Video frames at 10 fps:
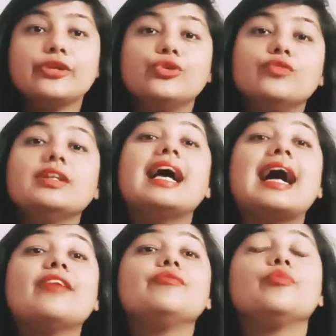you will
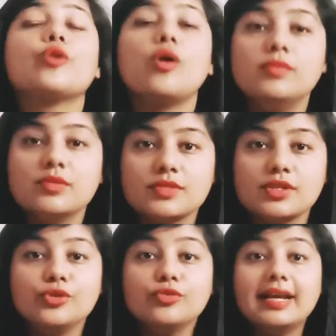have problems,
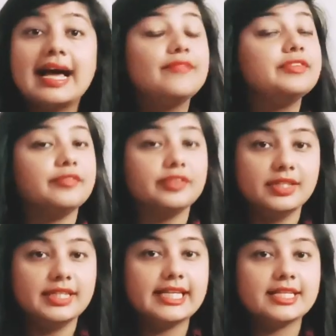you will have
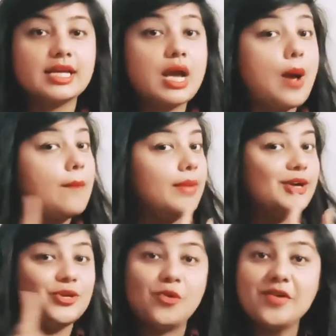difficulties,
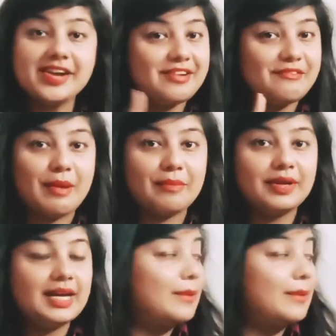but don't give up.